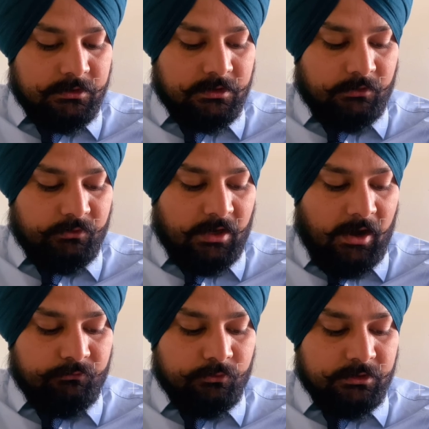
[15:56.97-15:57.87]
that we
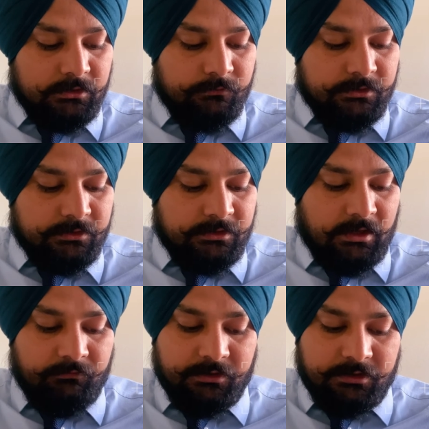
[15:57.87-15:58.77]
have to deal with in
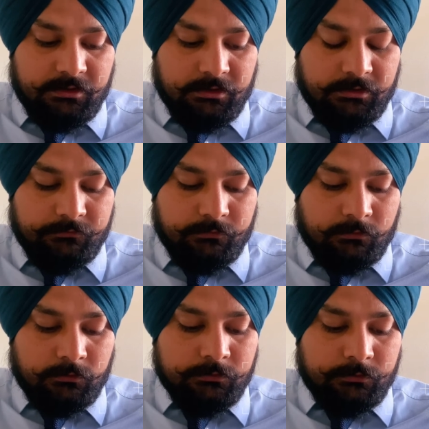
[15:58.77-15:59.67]
everyday life, although